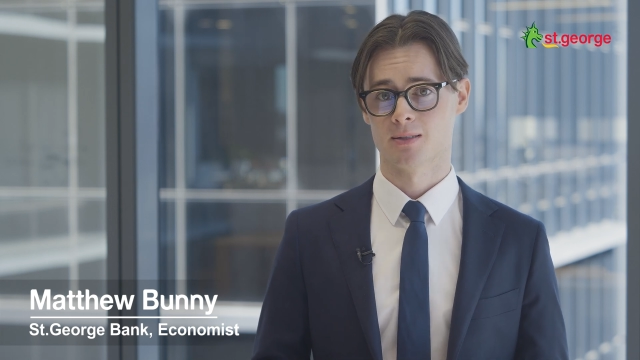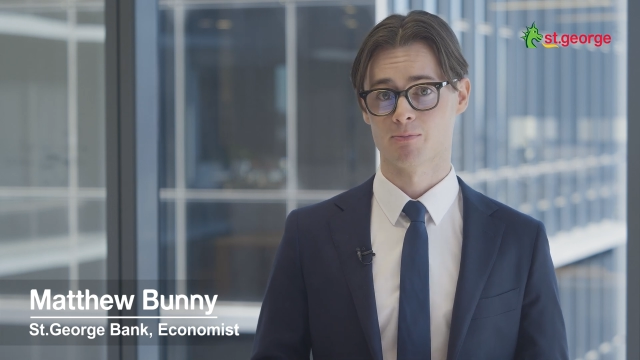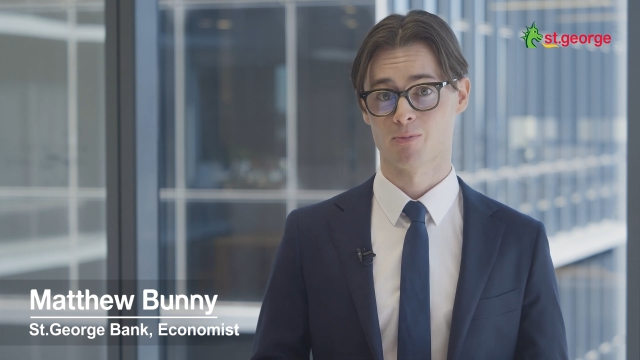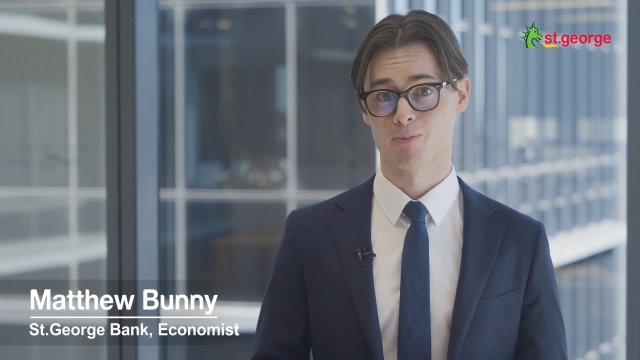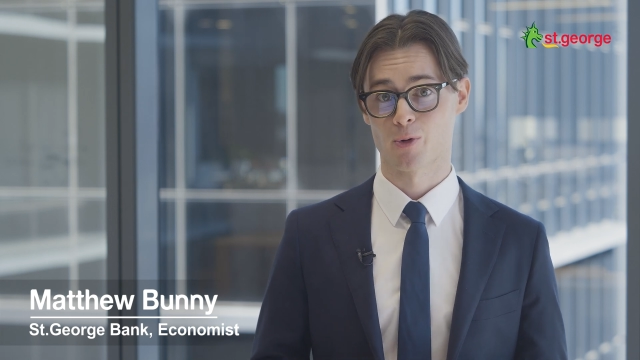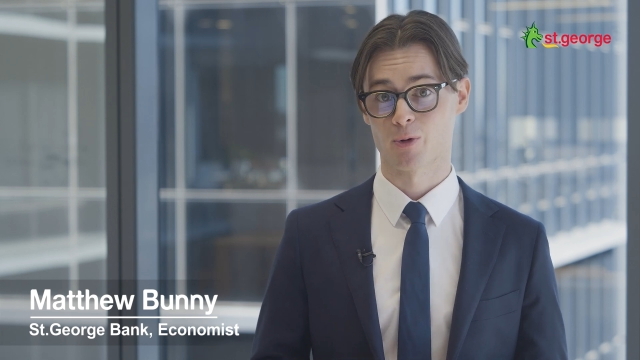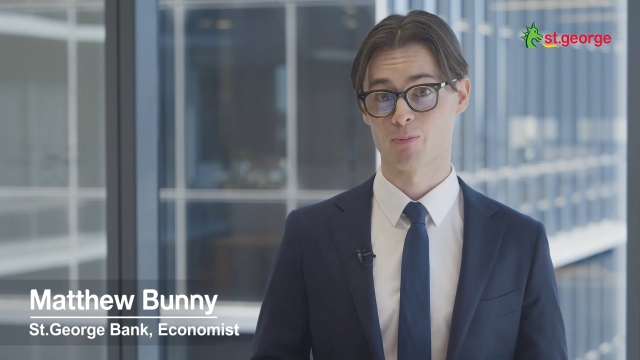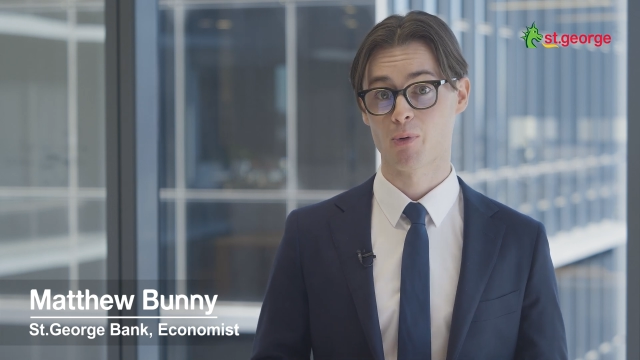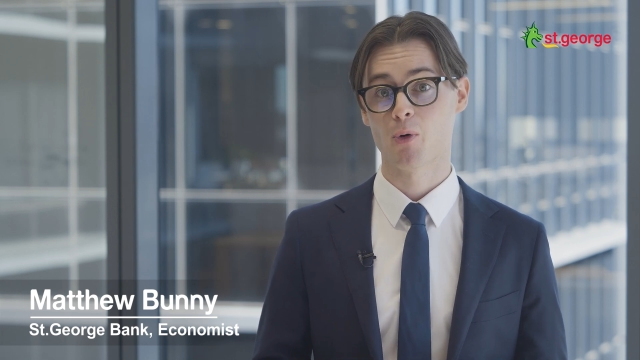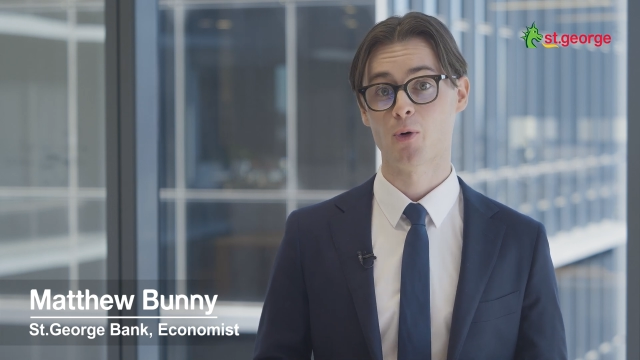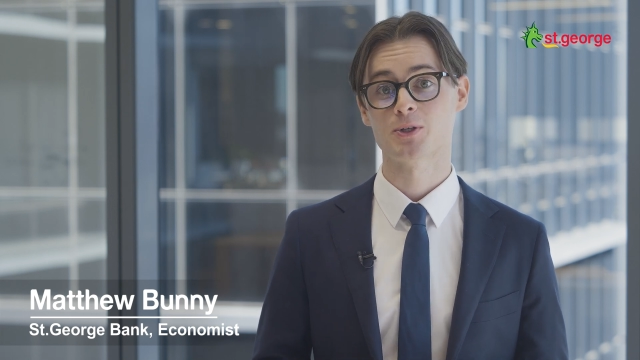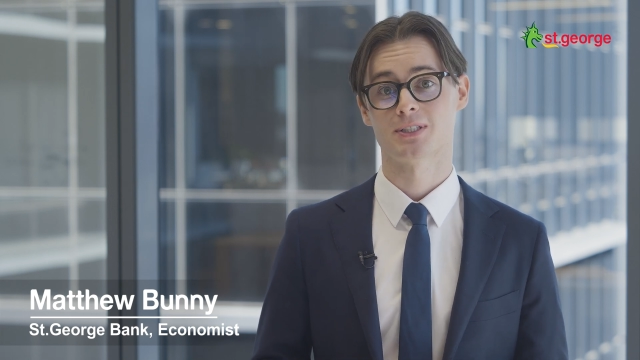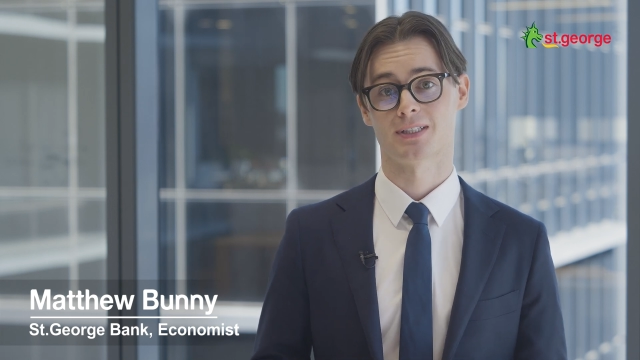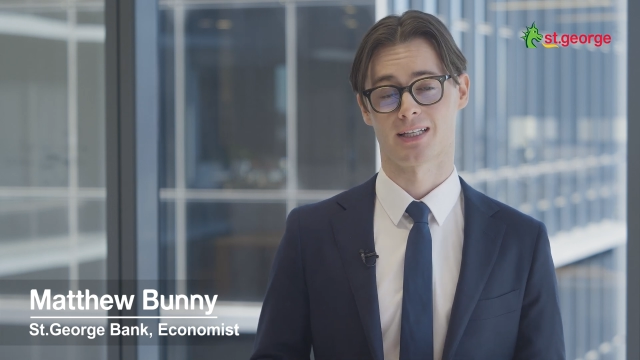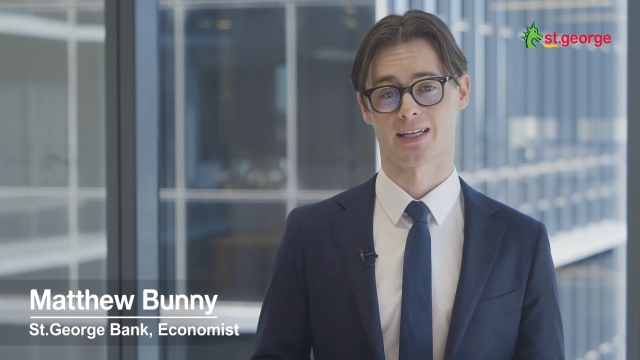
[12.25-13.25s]
But more
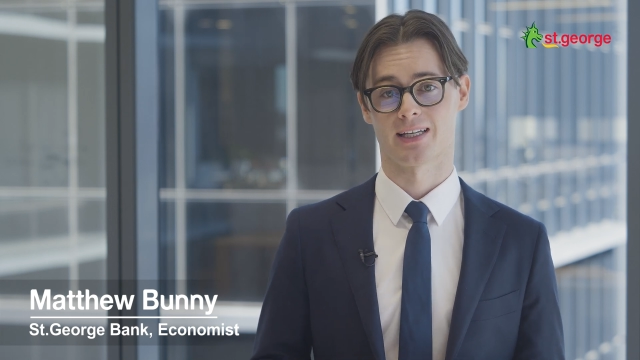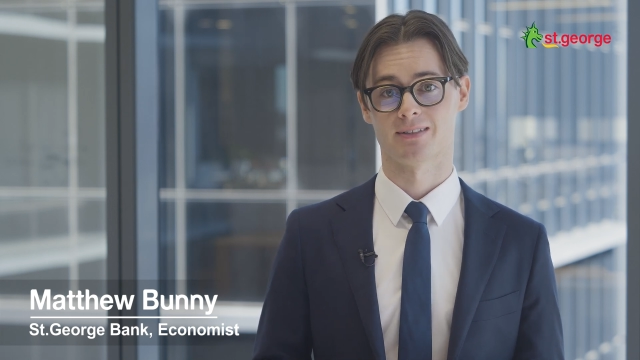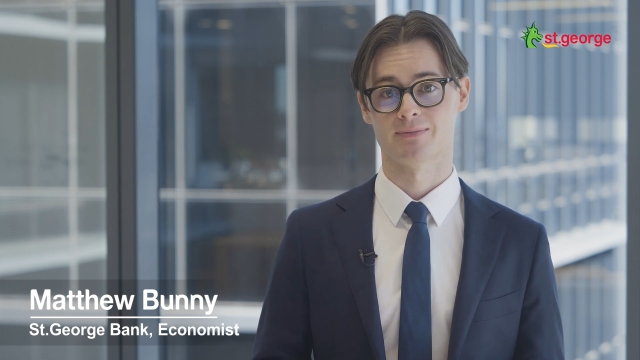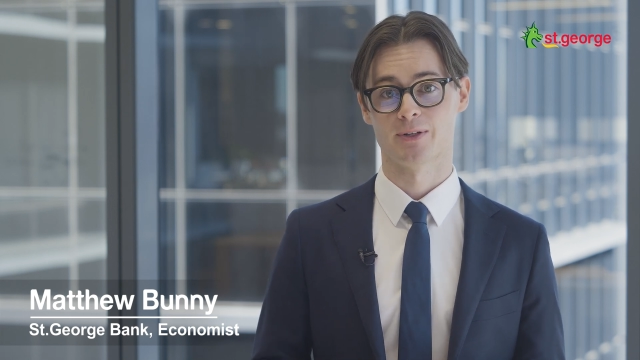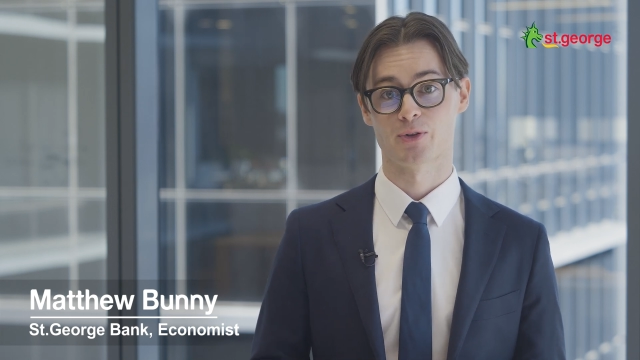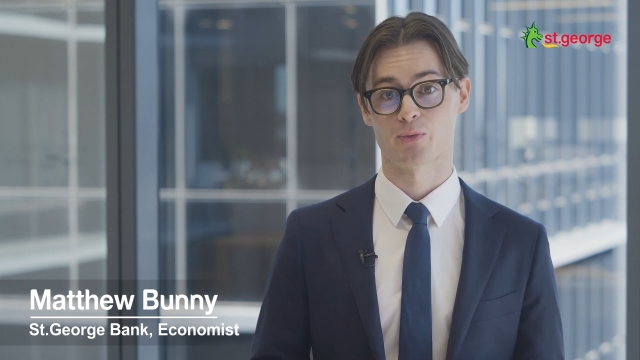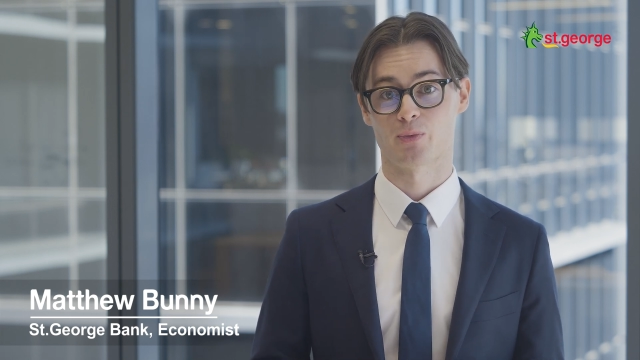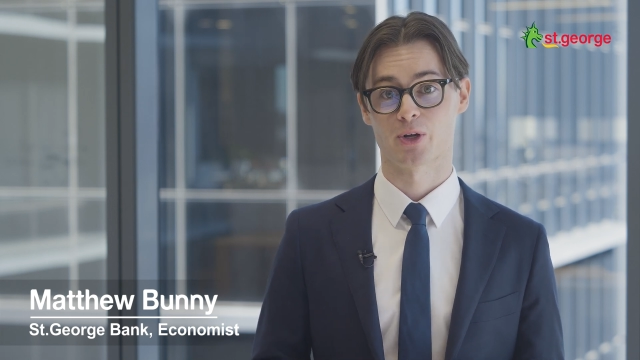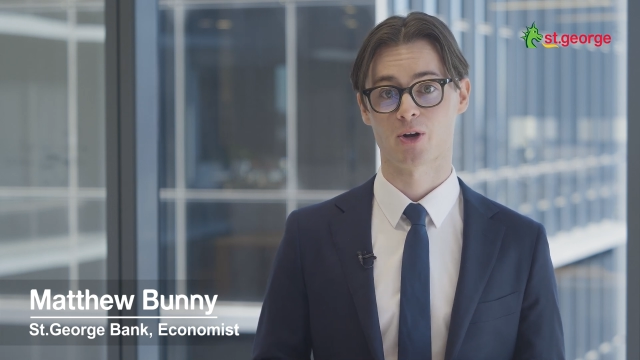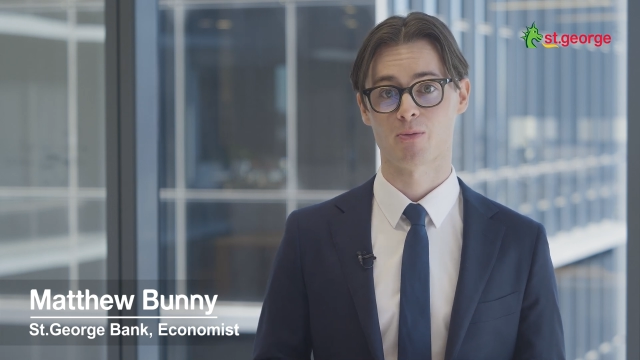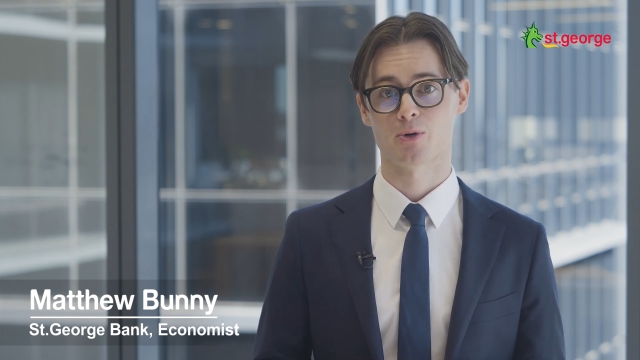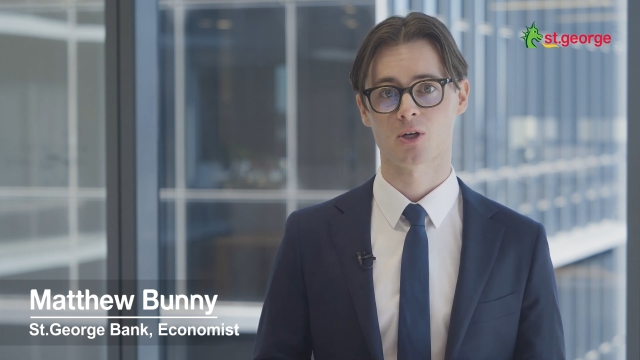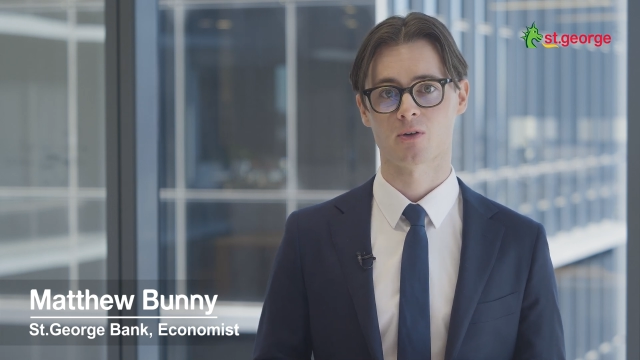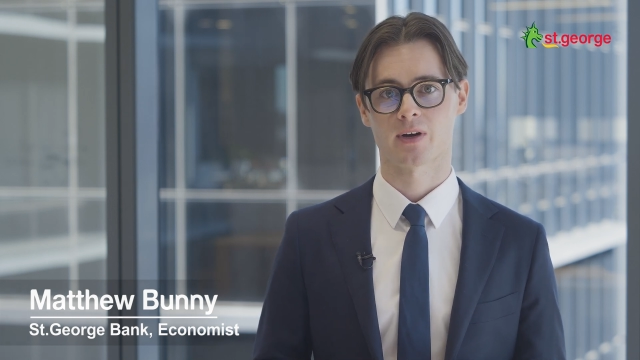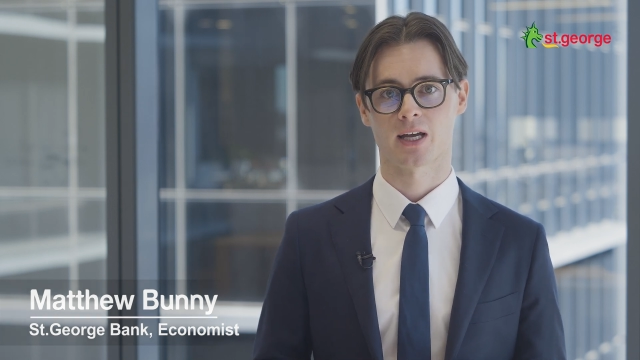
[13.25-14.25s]
importantly, the
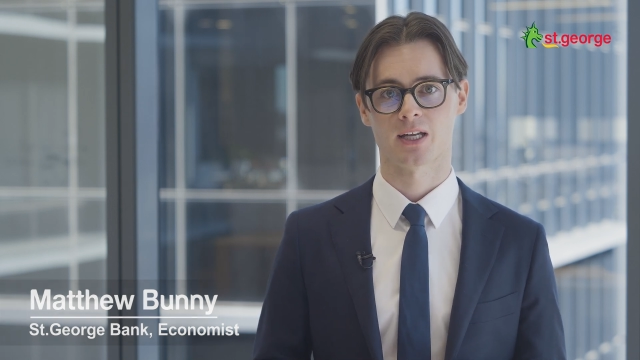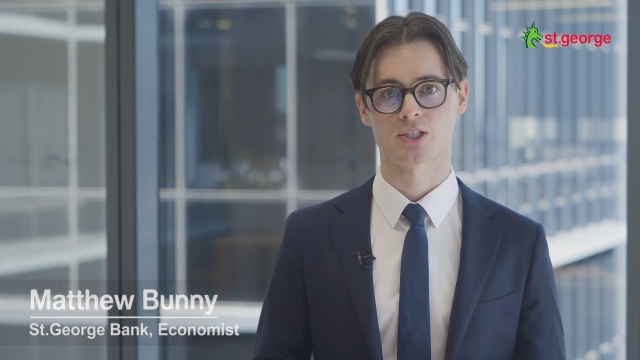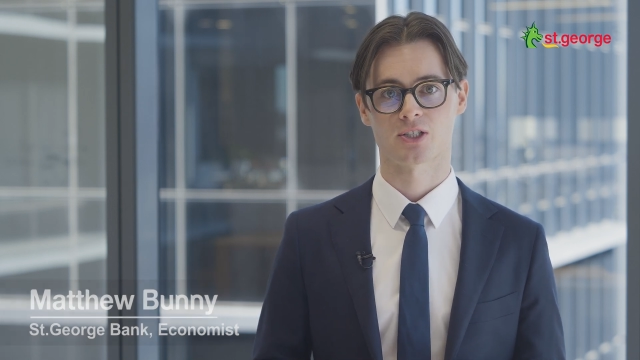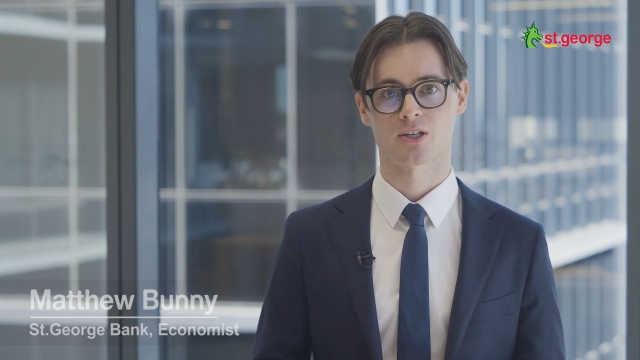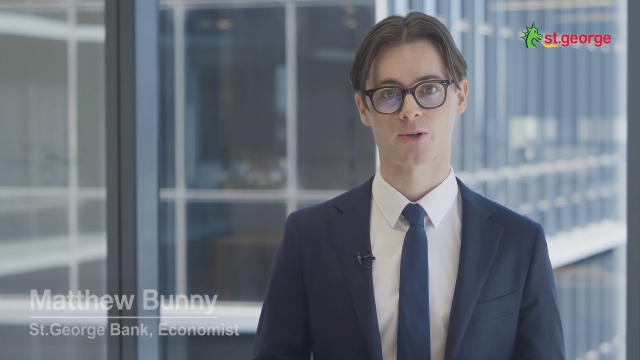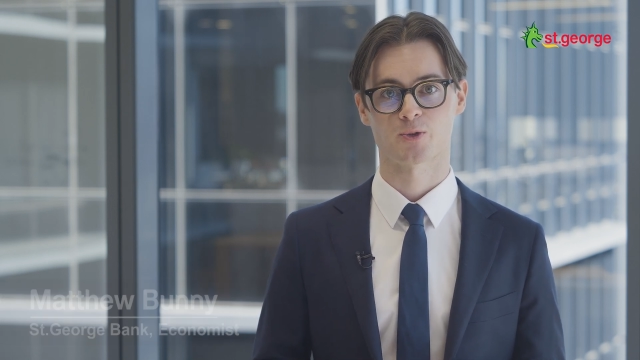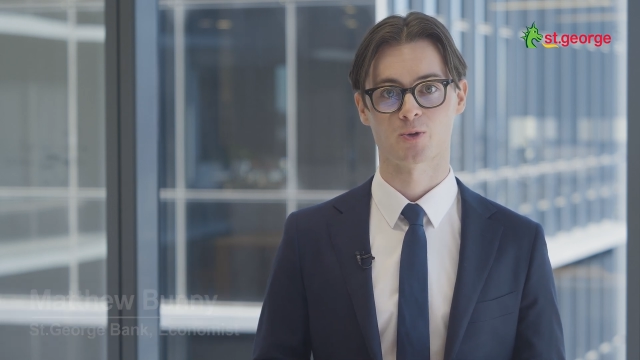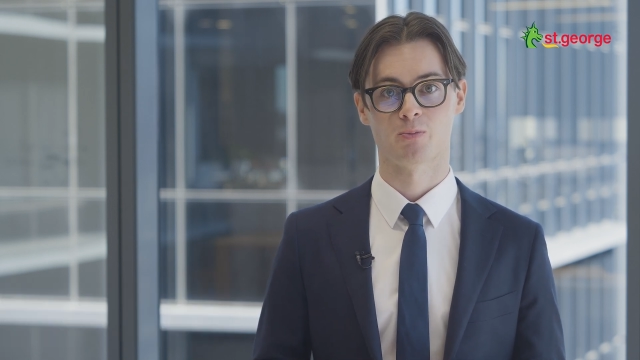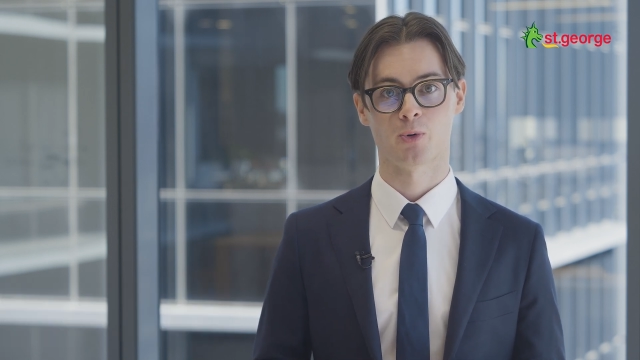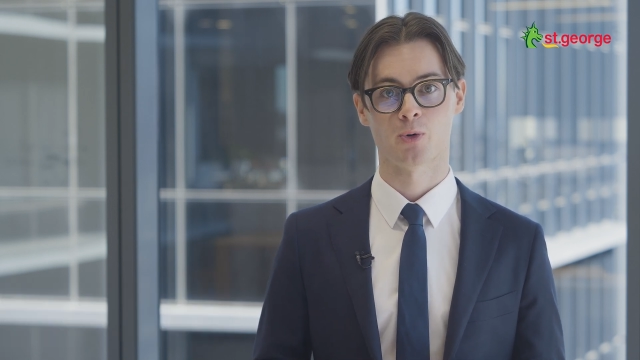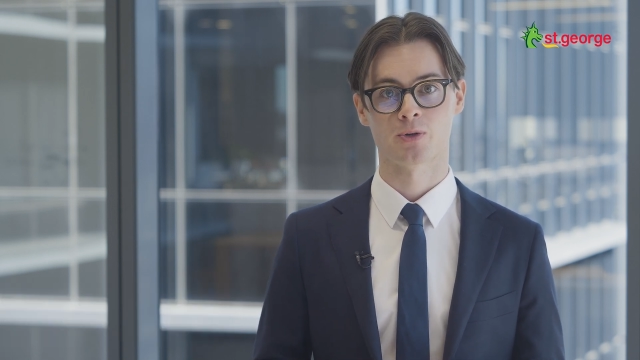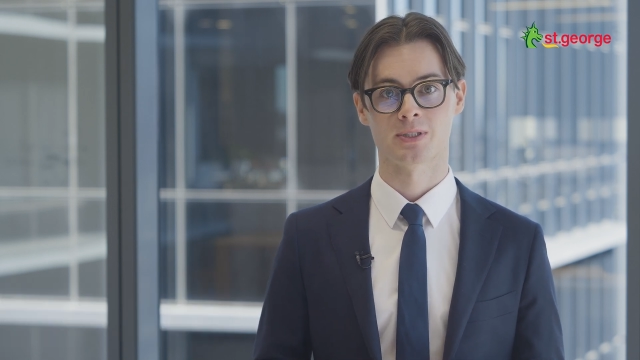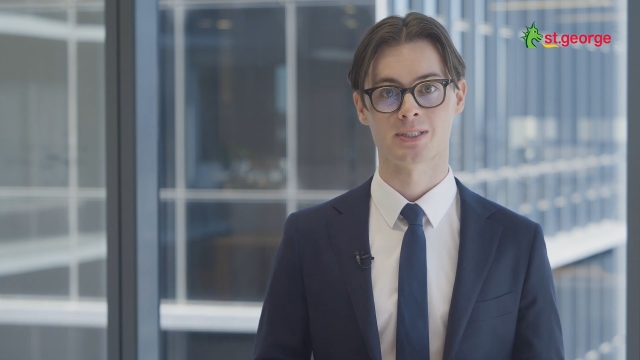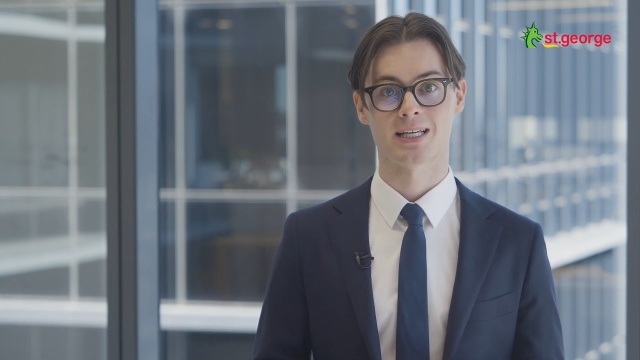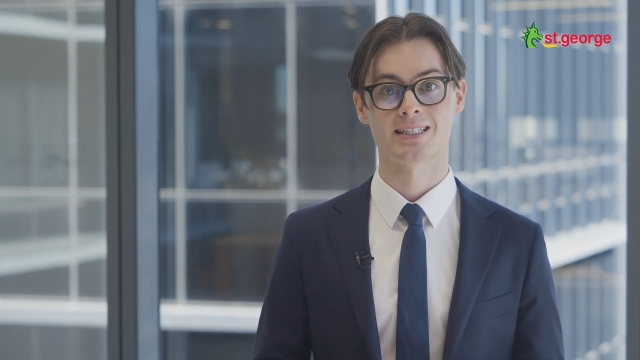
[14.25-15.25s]
reopening of our international borders